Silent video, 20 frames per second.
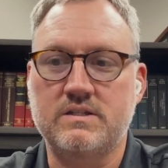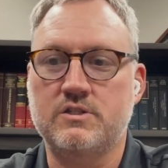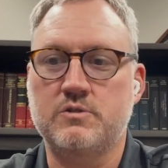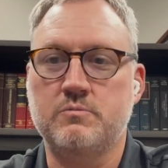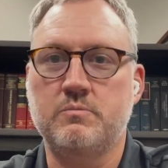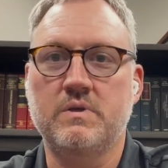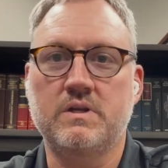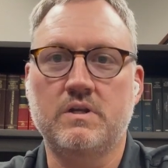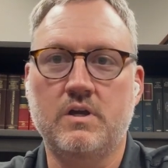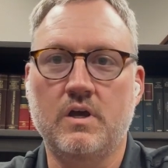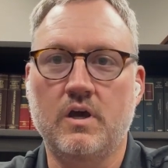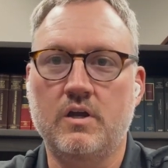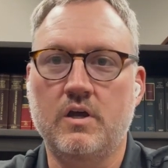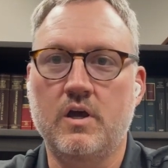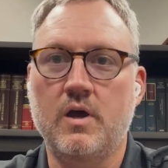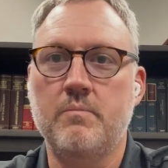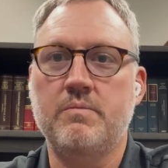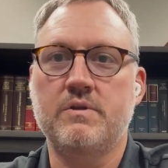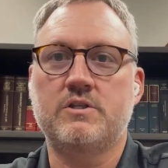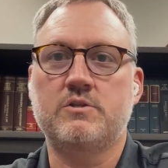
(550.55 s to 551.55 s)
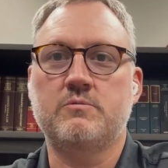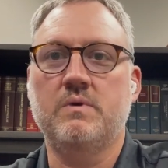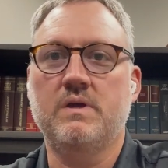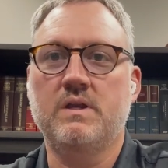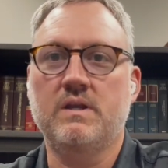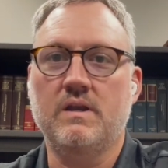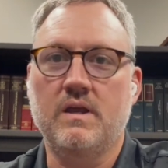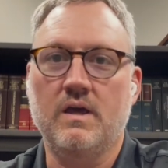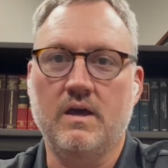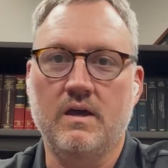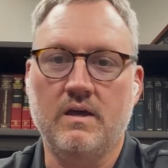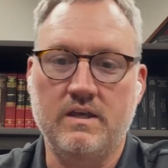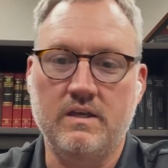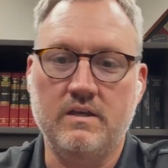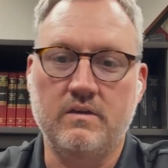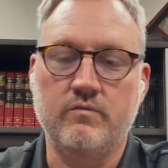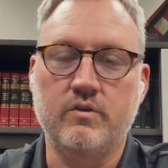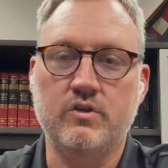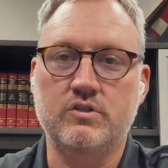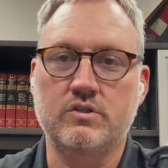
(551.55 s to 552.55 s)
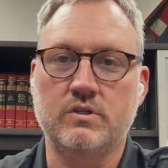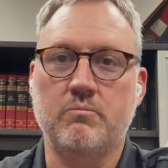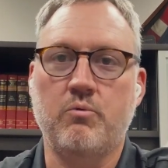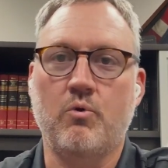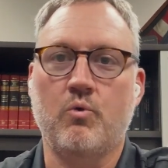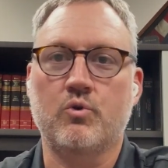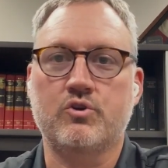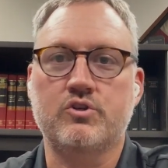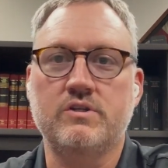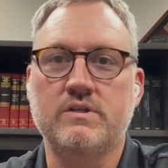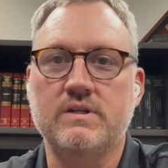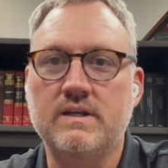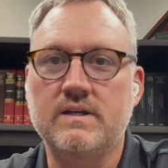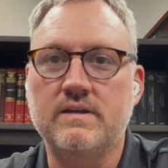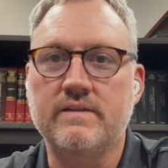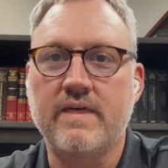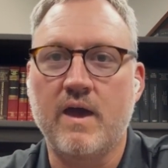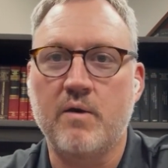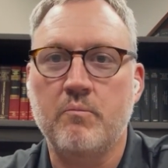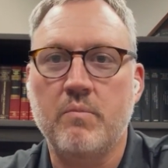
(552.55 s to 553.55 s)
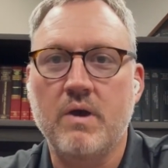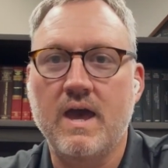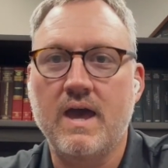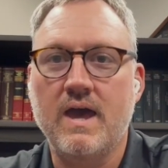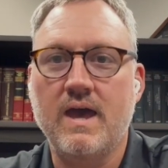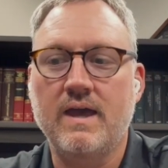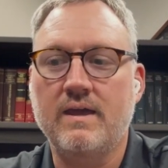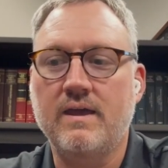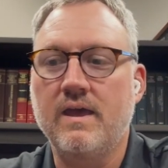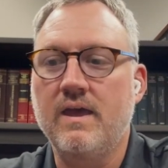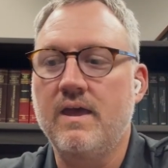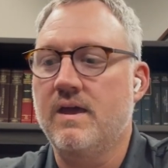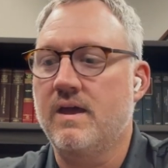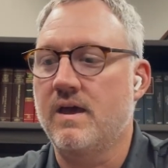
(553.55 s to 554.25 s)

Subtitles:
It's been cut up. It's been individually portioned into that bag.